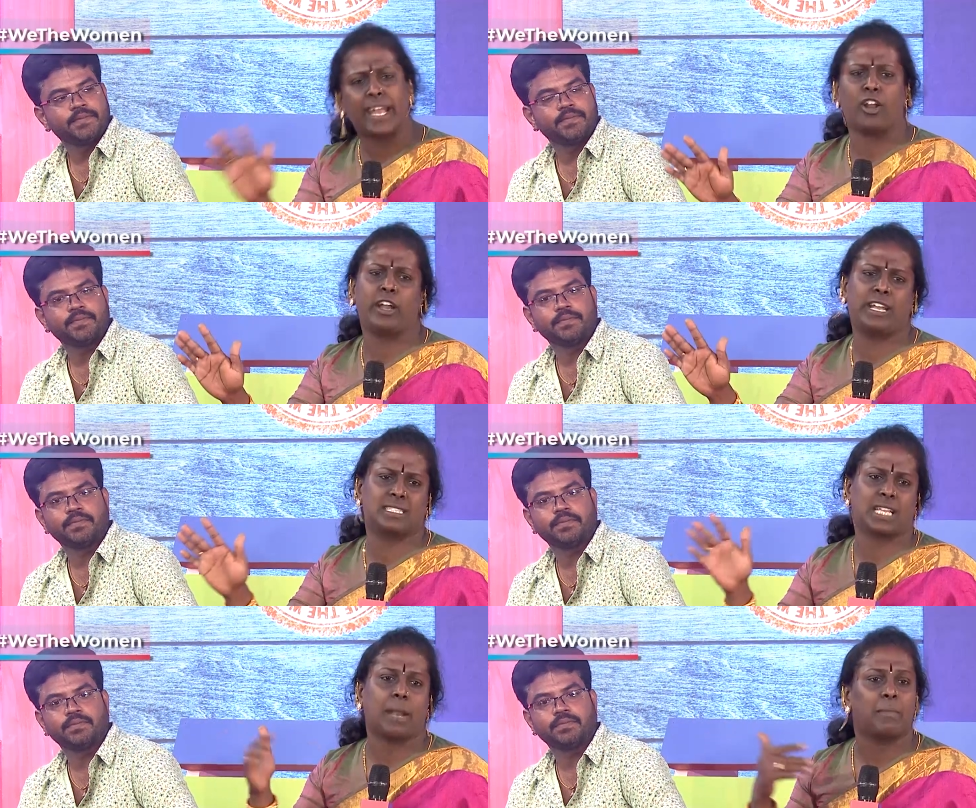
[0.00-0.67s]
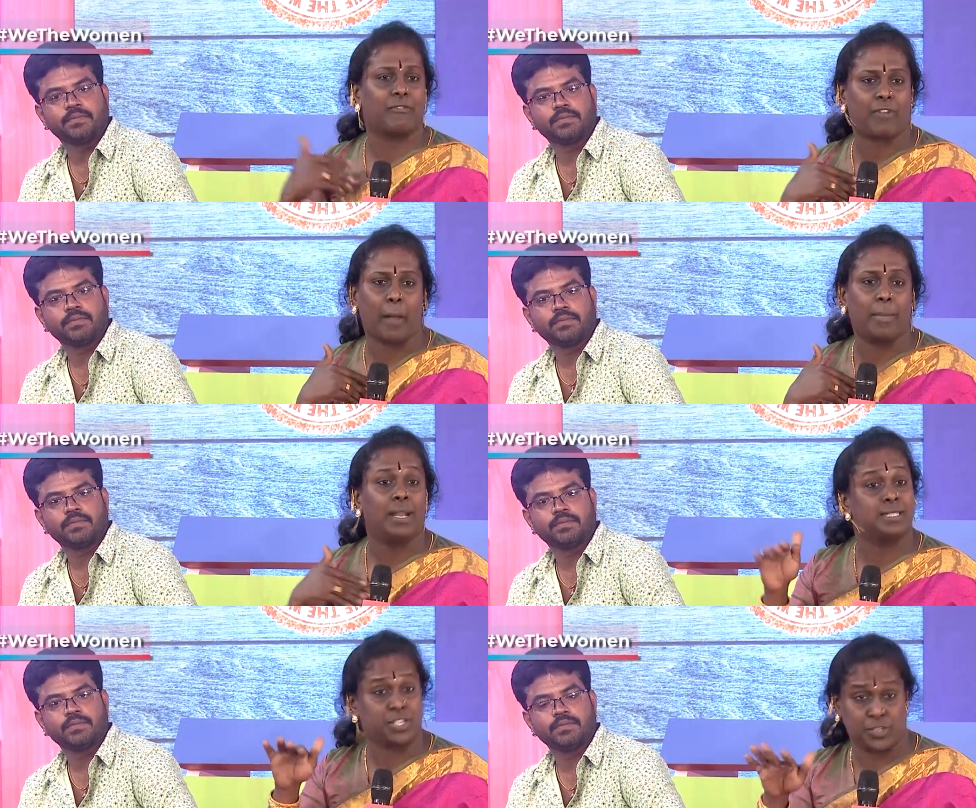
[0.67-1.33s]
Speaker 1: cannot decide my
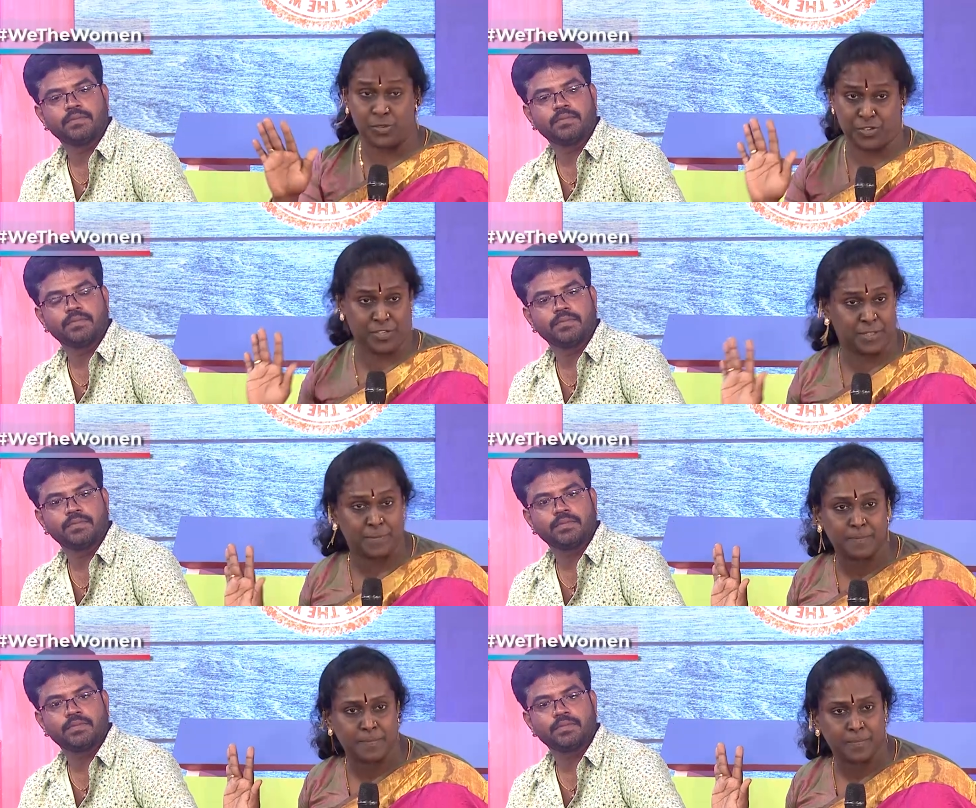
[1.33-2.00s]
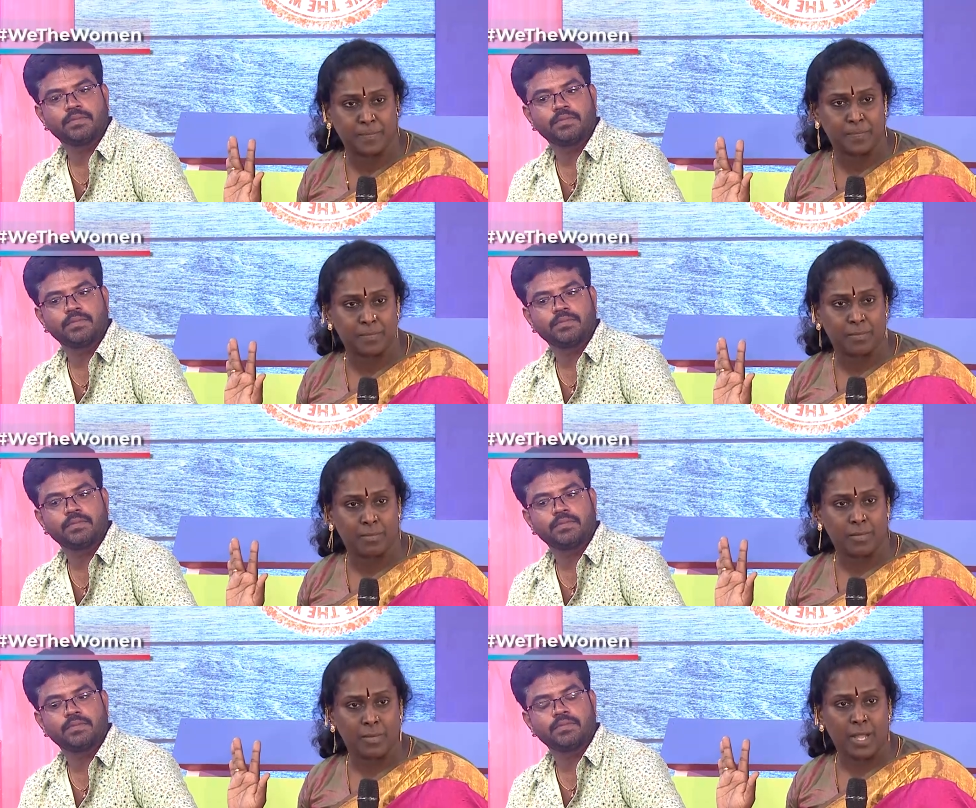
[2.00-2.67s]
family institution.
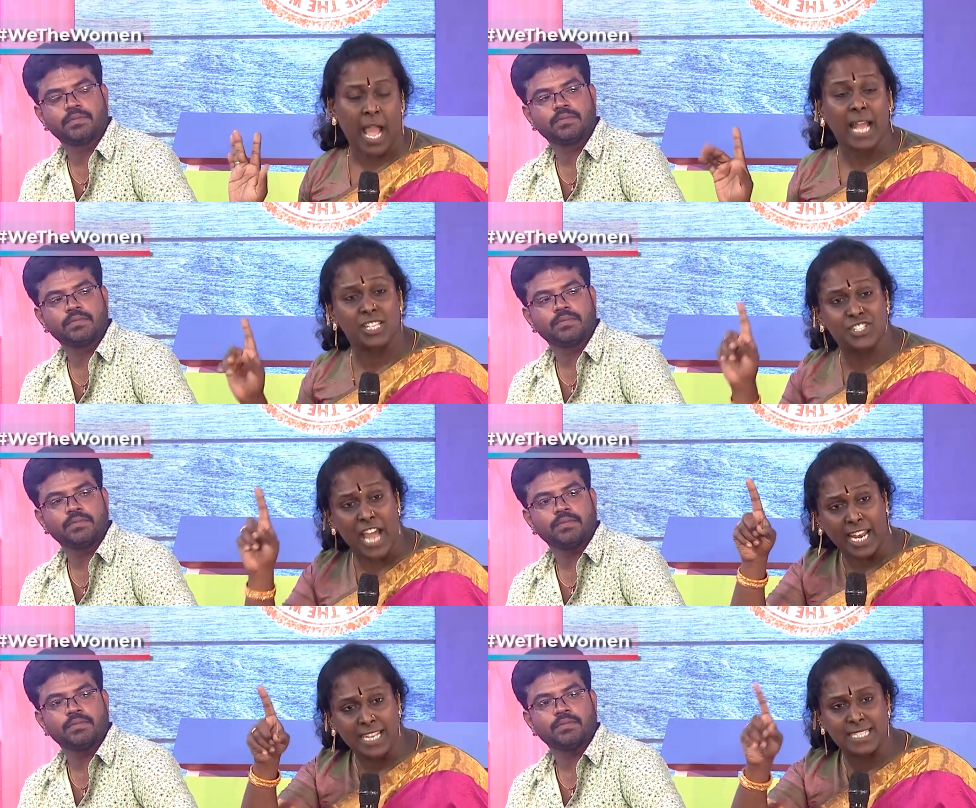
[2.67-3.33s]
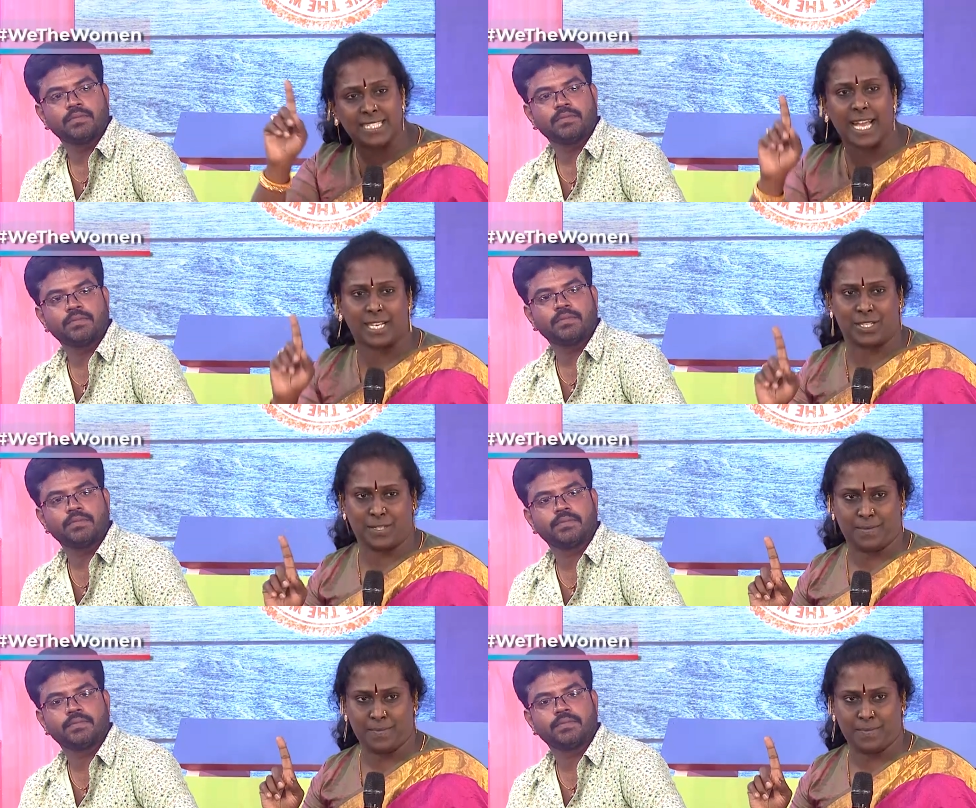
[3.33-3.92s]
I challenge that.